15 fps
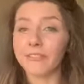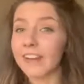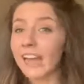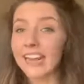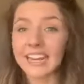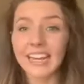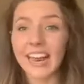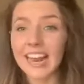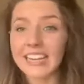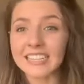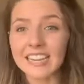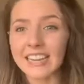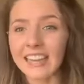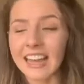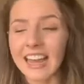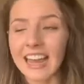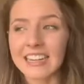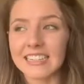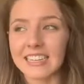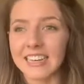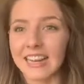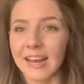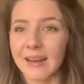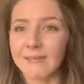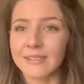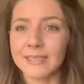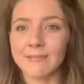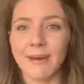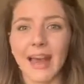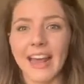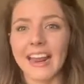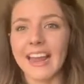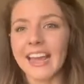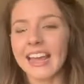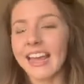Take it as it comes, but